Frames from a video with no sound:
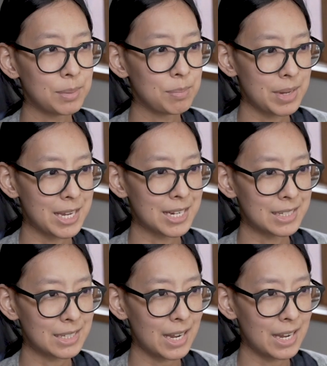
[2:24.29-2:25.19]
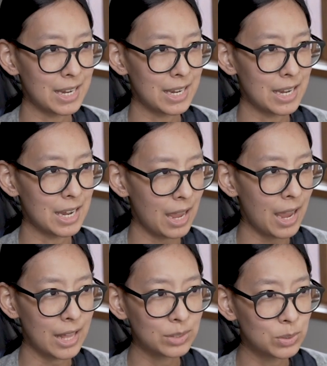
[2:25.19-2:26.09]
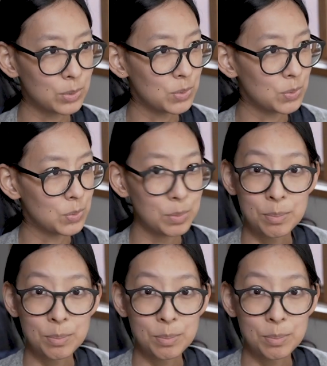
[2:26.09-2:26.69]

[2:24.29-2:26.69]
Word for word: means I had to do